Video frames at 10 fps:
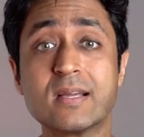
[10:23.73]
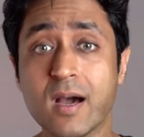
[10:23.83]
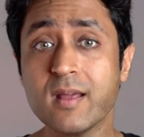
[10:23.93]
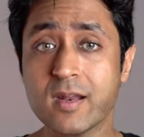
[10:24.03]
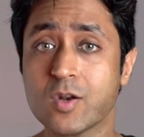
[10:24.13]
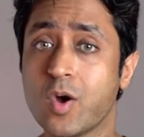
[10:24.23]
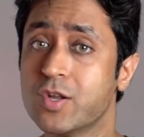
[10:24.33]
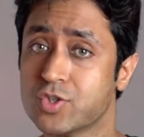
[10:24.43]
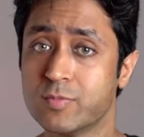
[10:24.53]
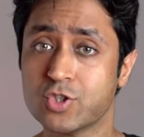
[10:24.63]
career and
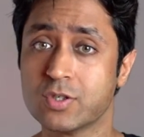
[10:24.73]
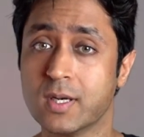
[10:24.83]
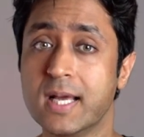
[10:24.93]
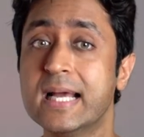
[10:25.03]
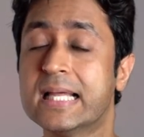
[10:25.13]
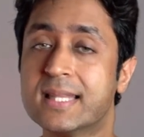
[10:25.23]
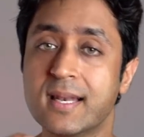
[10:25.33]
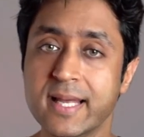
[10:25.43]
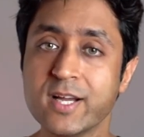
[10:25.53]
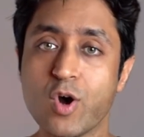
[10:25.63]
college admission. The
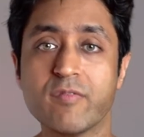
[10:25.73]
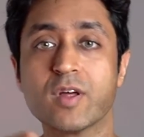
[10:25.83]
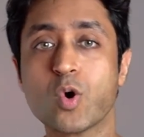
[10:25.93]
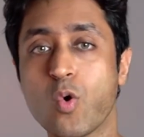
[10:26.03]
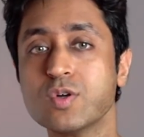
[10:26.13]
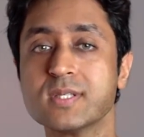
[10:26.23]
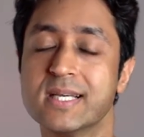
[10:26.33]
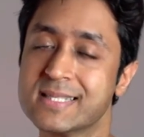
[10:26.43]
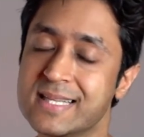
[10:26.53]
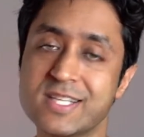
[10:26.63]
link of the course
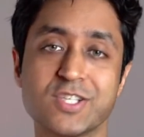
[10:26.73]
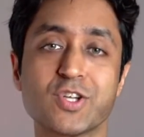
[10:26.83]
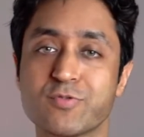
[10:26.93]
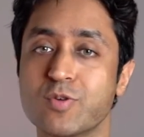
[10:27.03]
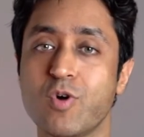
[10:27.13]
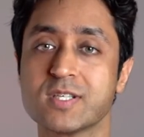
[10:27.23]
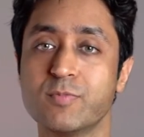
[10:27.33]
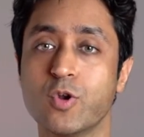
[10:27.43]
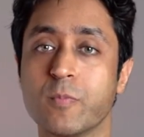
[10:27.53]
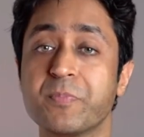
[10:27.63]
is in the description box
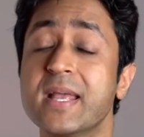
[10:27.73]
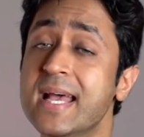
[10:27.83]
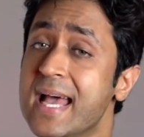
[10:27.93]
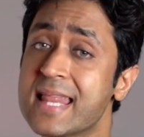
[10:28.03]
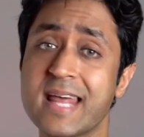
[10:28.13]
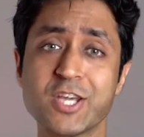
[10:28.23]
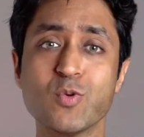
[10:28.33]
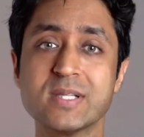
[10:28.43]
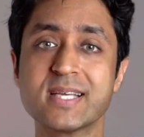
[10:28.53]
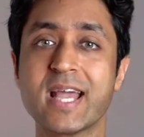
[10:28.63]
below. Thank you
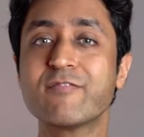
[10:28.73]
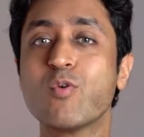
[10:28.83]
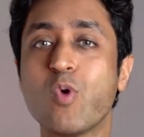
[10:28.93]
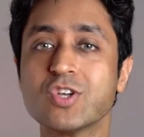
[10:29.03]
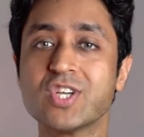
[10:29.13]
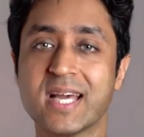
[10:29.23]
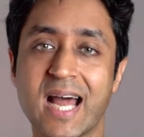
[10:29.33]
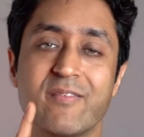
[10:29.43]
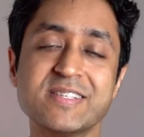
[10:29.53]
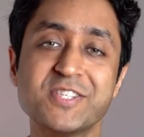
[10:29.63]
once again for watching, and
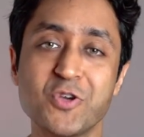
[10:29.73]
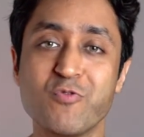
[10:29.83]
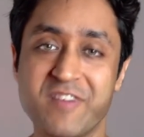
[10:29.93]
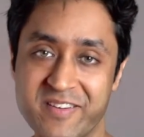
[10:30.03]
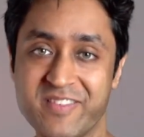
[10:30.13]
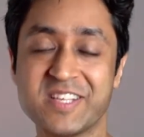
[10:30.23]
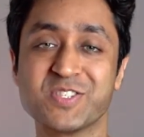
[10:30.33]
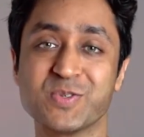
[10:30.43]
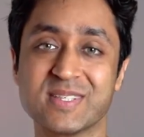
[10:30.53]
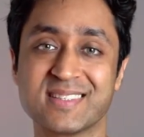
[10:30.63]
I will see you very, very soon.